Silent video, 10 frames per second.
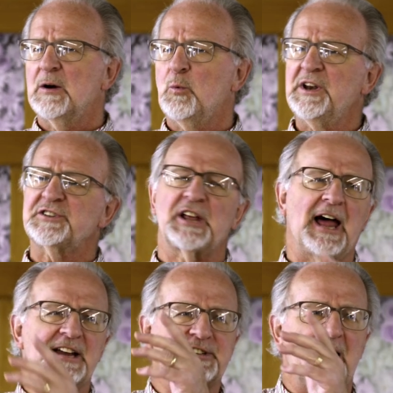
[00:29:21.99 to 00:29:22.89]
When is the
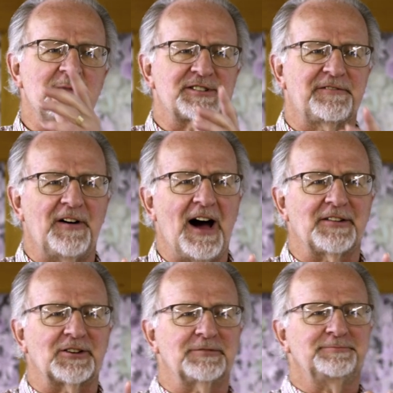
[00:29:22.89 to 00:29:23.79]
last time as a
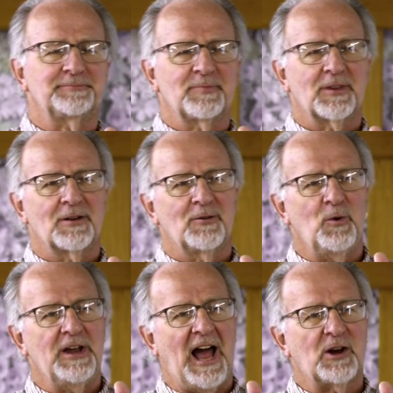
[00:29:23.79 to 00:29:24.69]
father
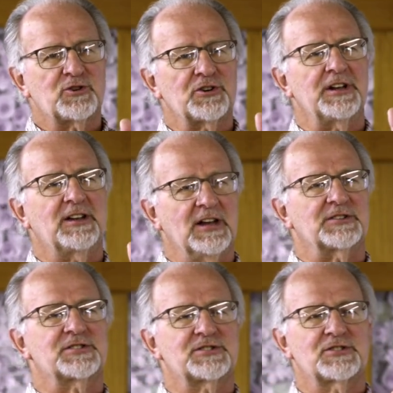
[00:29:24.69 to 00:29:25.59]
we actually
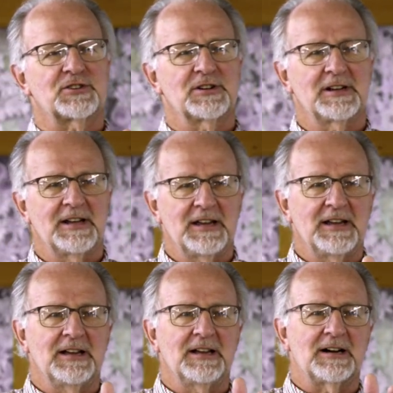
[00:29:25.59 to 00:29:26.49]
kissed
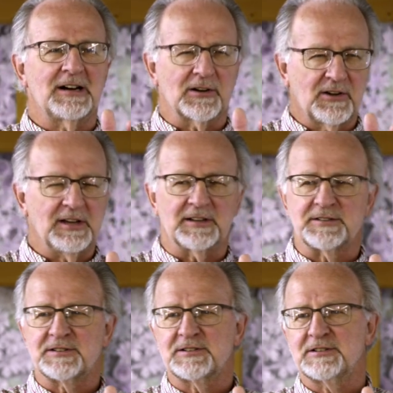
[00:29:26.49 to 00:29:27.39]
our
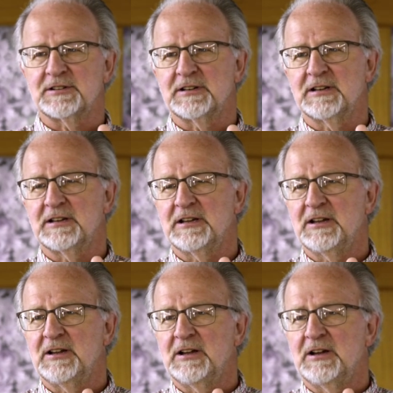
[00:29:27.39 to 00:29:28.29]
kids?
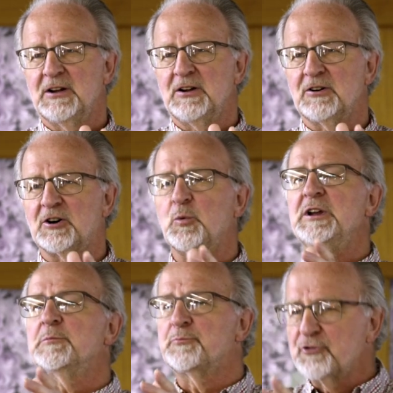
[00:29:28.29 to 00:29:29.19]
Or
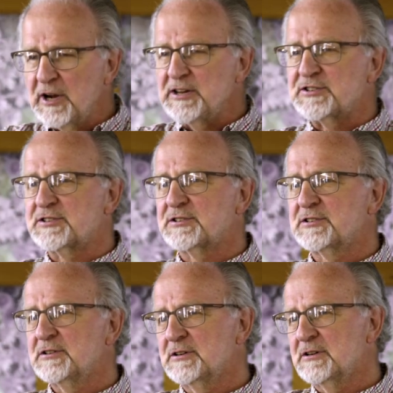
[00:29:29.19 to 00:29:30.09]
we
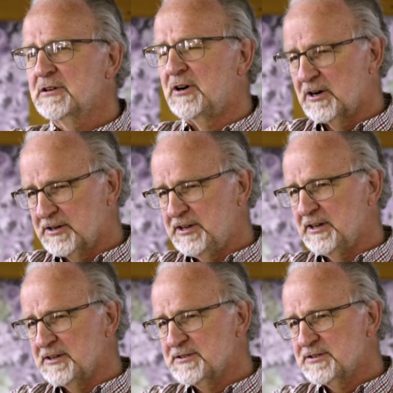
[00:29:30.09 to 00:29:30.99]
embraced our
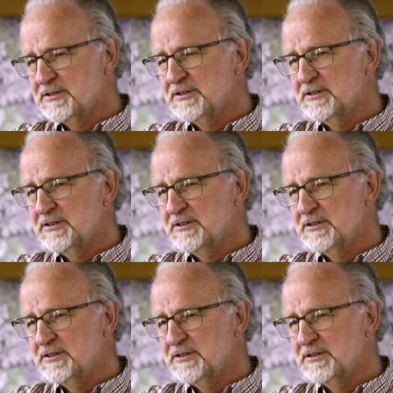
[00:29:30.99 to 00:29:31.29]
kids?